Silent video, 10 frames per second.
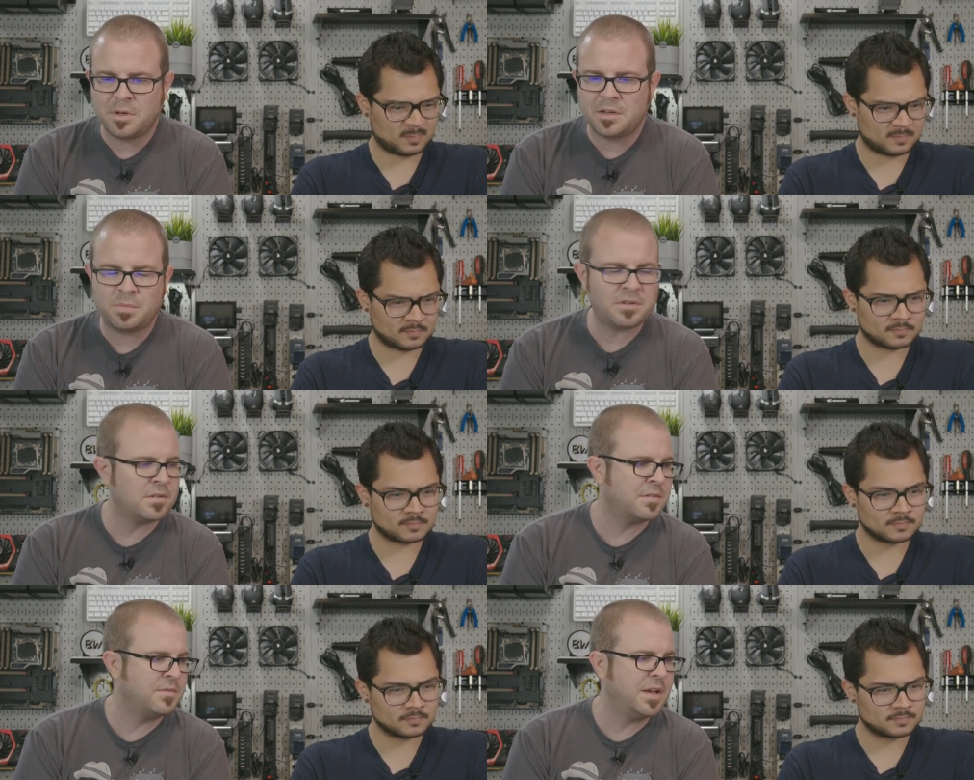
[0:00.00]
Speaker 1: million
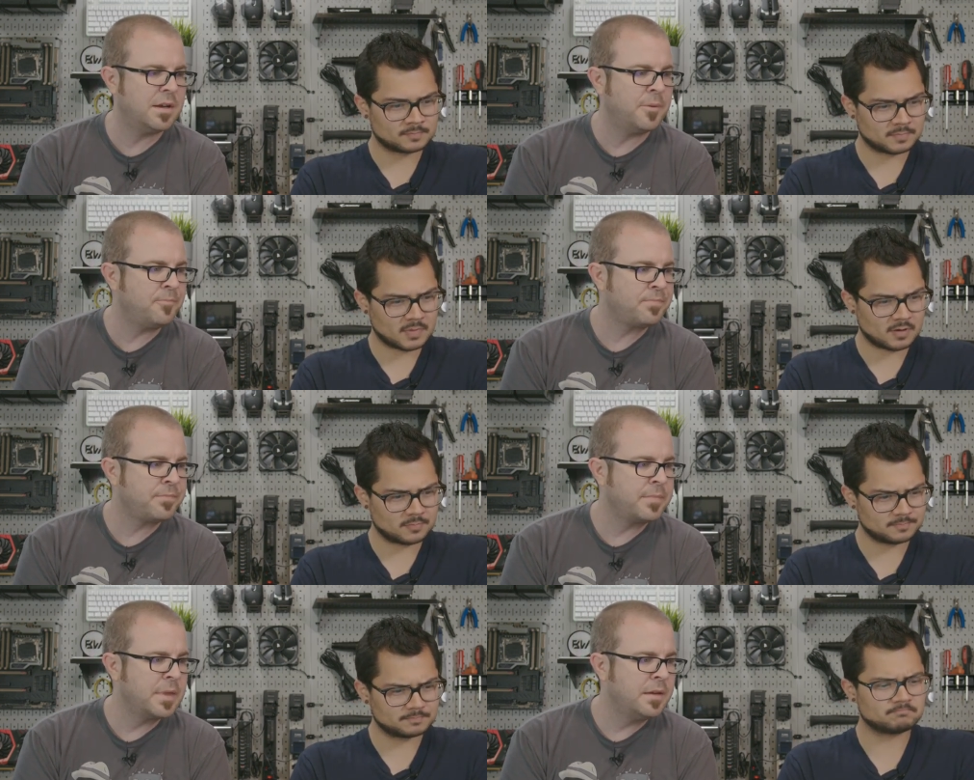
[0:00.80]
pixels of data.
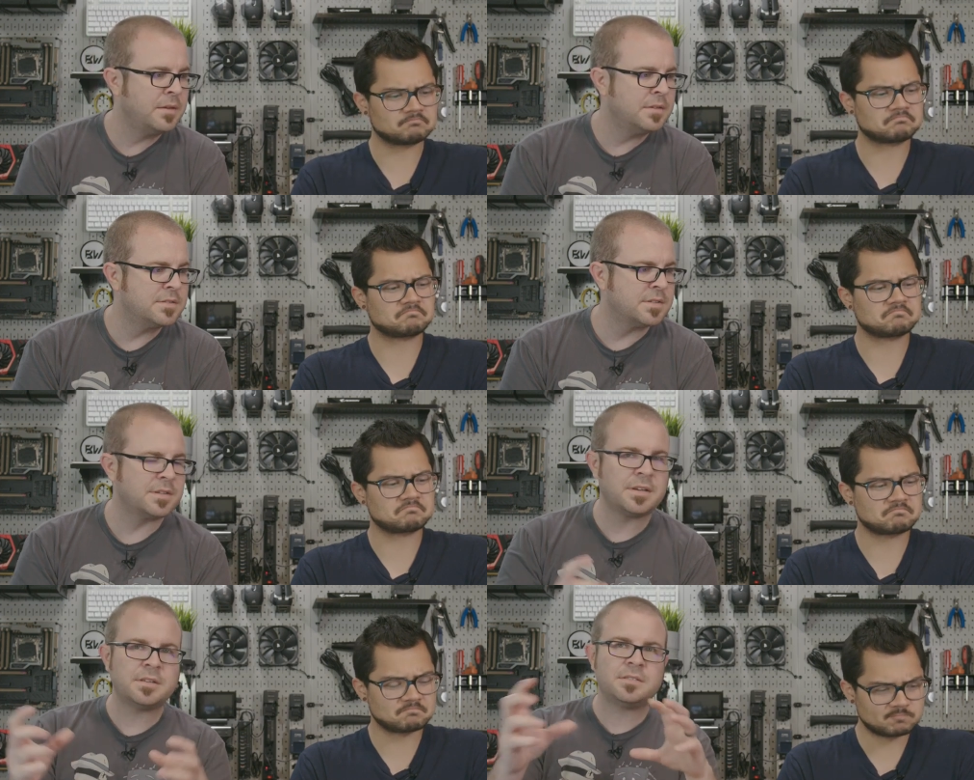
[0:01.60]

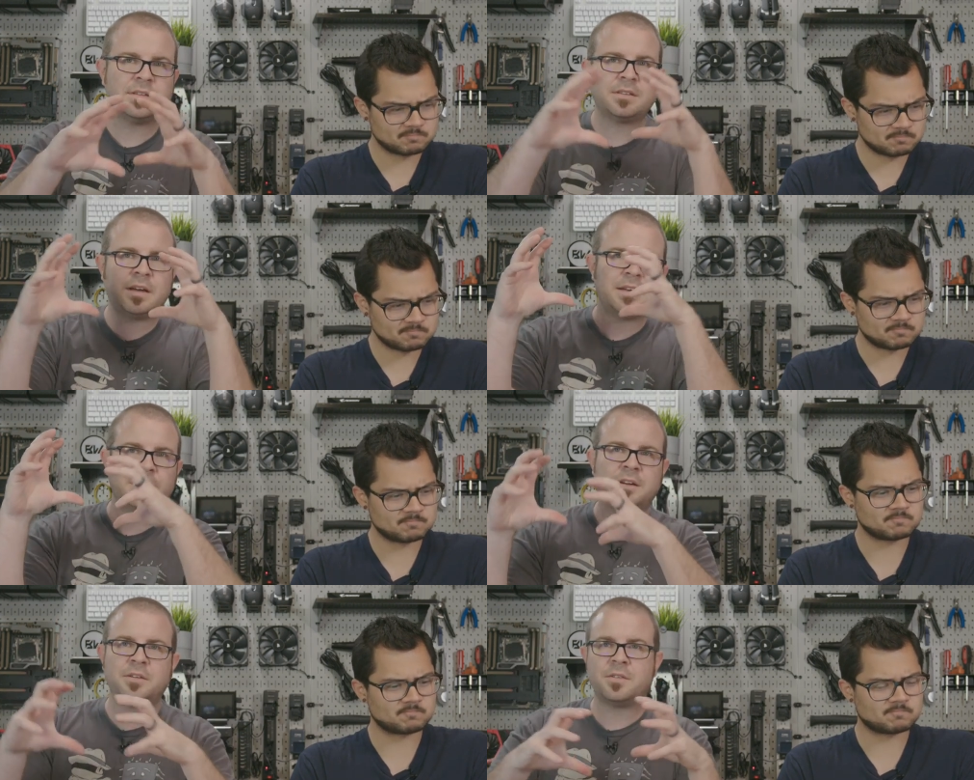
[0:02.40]
So like, it, it, I,
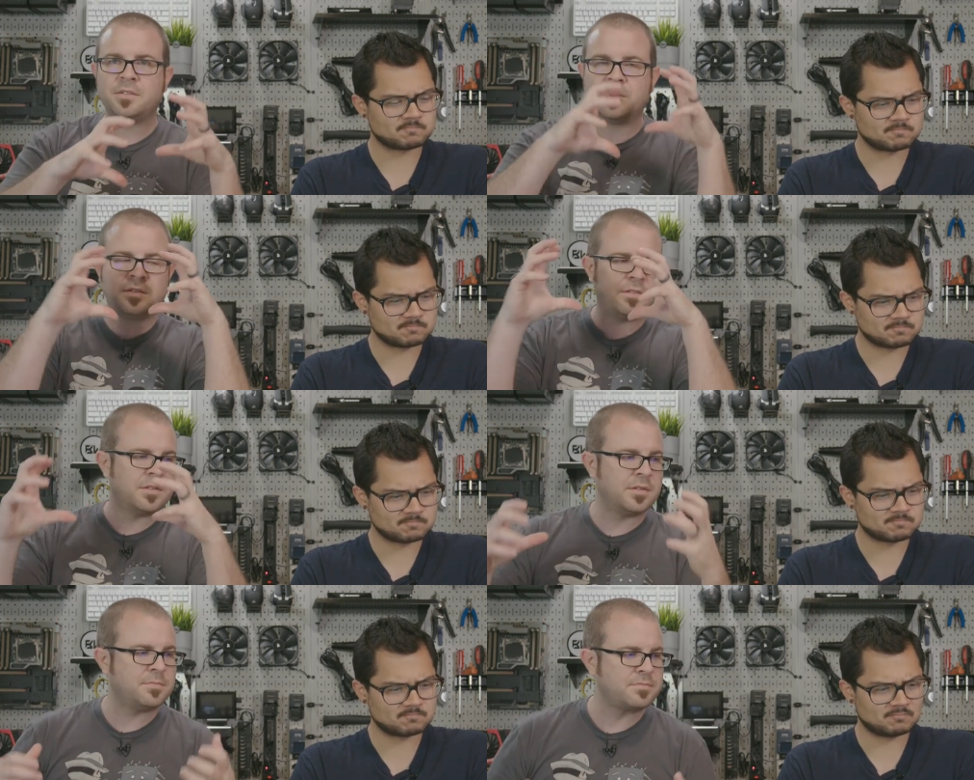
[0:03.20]
I, don't know, it
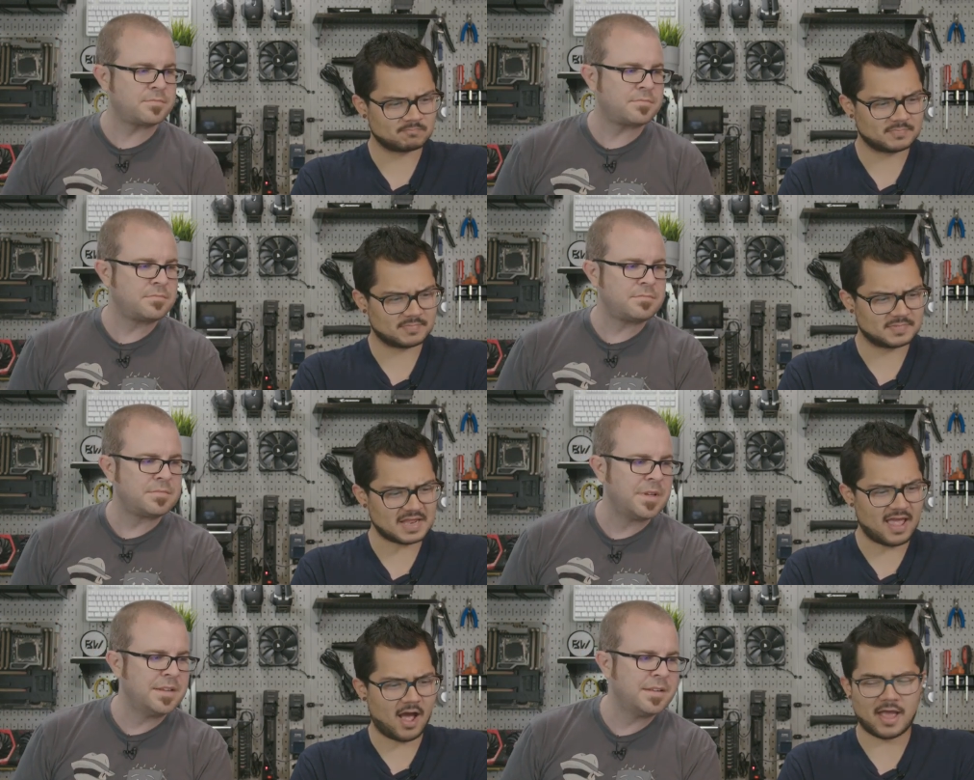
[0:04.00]
does a...
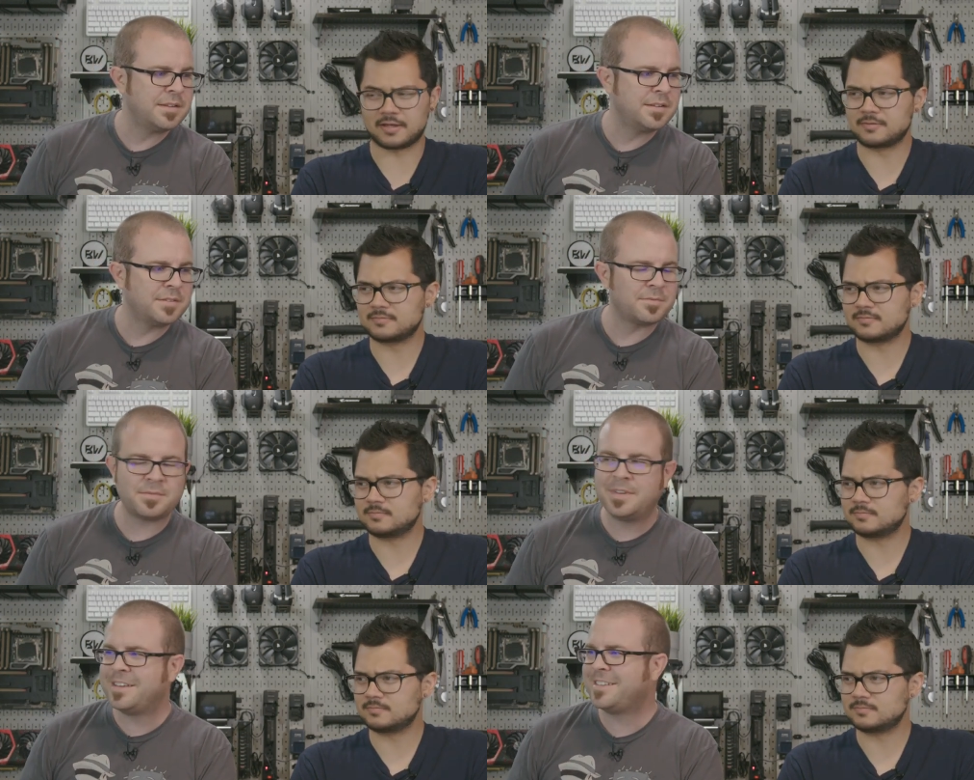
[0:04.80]
Speaker 2: It's AI.
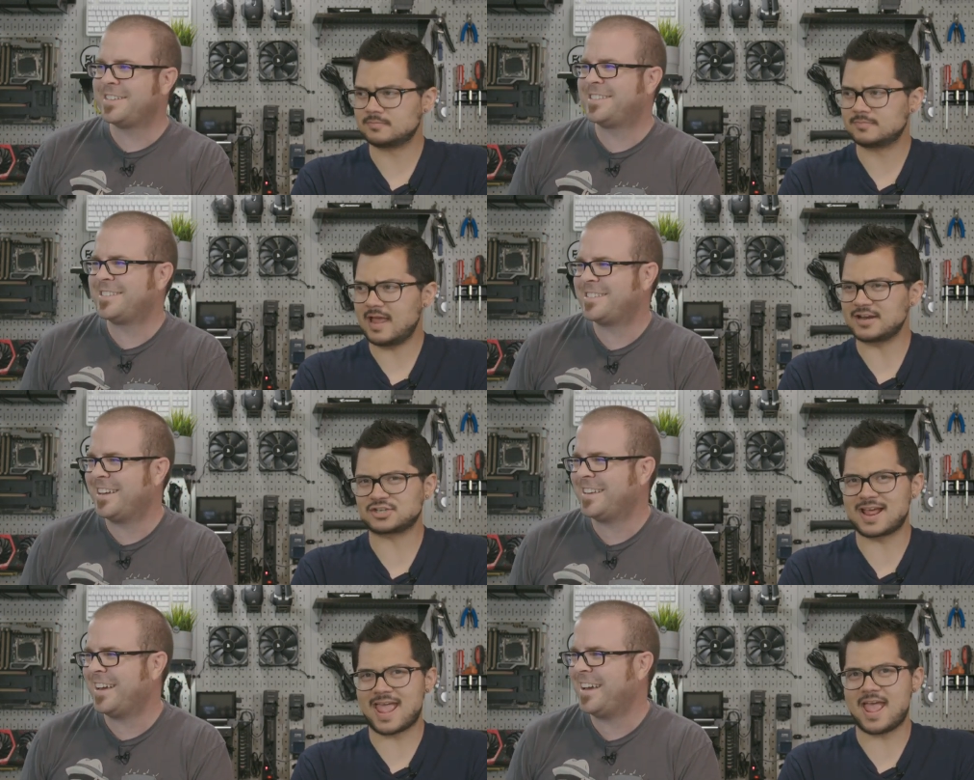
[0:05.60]

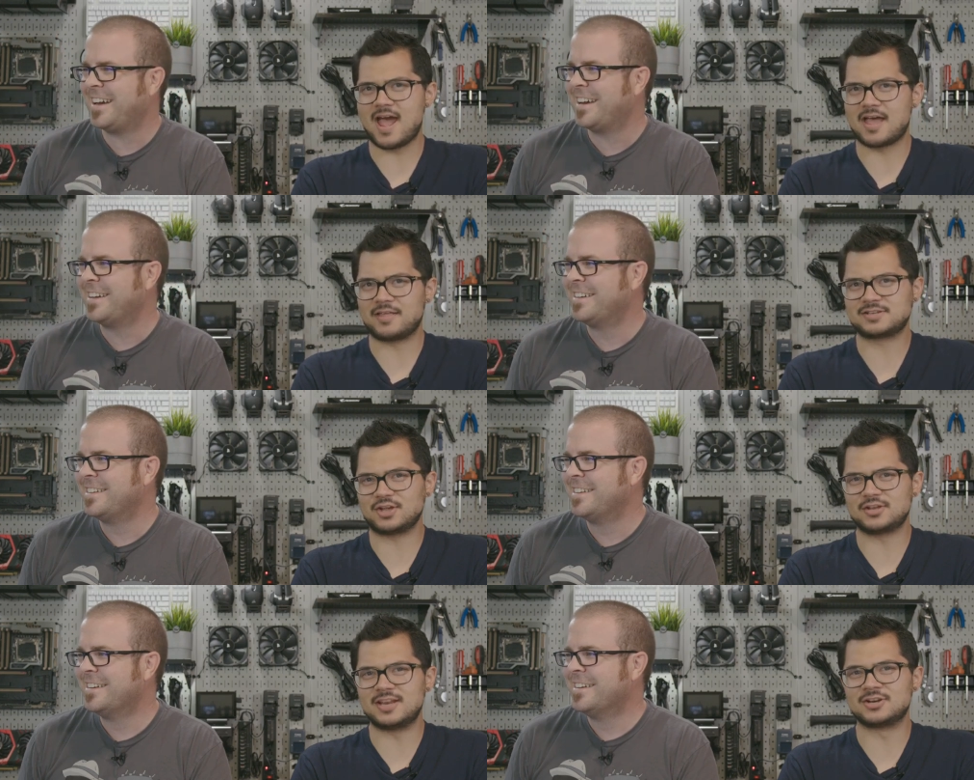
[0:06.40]
Hashtag AI.
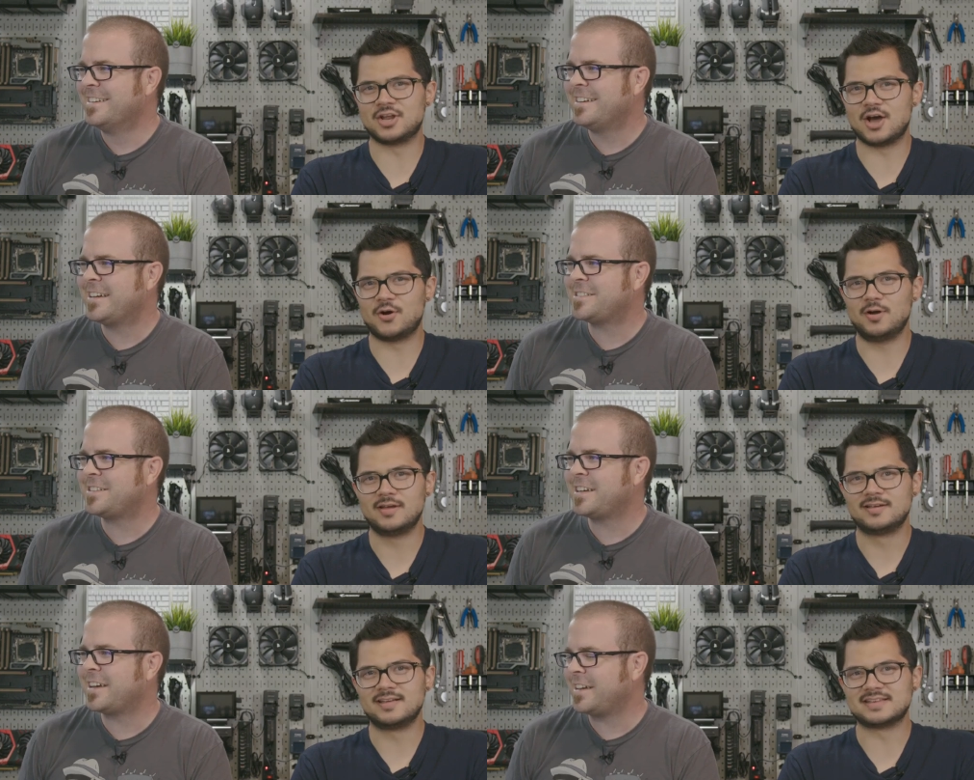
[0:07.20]
That's all you need to
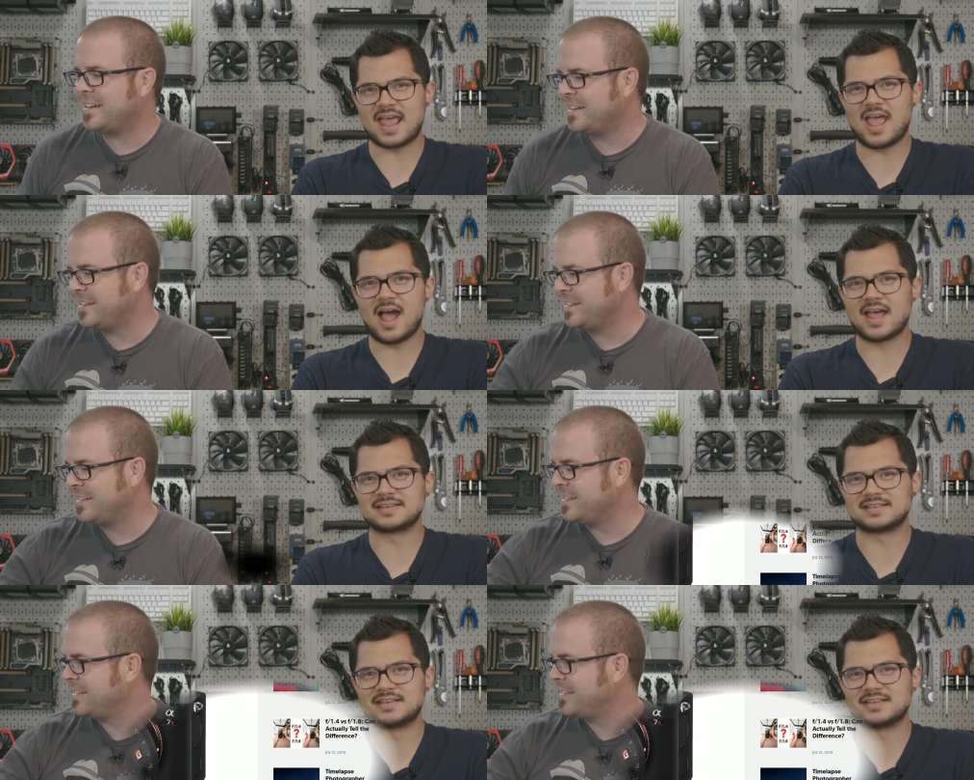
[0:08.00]
know Hashtag is AI. AI's